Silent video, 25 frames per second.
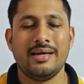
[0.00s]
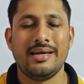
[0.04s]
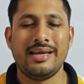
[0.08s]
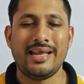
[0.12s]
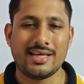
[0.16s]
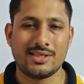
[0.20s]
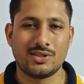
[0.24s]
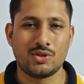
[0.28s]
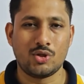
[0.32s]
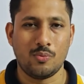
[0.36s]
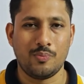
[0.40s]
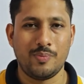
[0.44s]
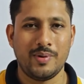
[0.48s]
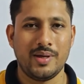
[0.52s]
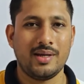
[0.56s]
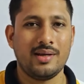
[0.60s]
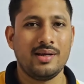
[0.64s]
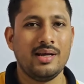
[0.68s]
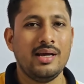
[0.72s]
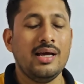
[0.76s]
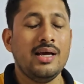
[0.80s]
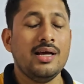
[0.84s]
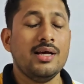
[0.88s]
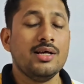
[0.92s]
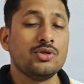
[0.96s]
Next
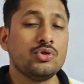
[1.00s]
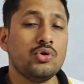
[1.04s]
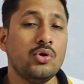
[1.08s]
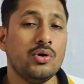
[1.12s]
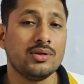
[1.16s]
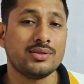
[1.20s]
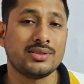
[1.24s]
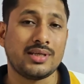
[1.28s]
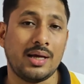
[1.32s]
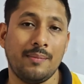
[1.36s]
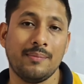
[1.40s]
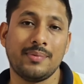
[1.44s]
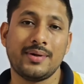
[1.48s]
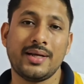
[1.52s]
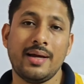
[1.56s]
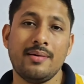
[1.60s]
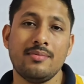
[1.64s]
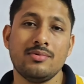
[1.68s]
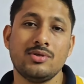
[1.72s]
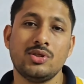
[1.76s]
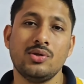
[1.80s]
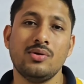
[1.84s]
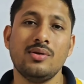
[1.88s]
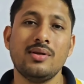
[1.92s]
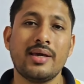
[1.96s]
topic. So
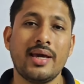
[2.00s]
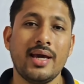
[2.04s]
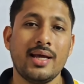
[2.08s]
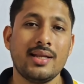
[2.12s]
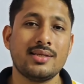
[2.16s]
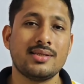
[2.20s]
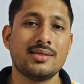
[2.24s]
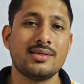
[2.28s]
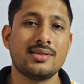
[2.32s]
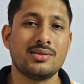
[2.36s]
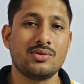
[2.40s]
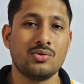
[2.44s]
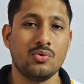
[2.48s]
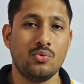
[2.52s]
sometimes you get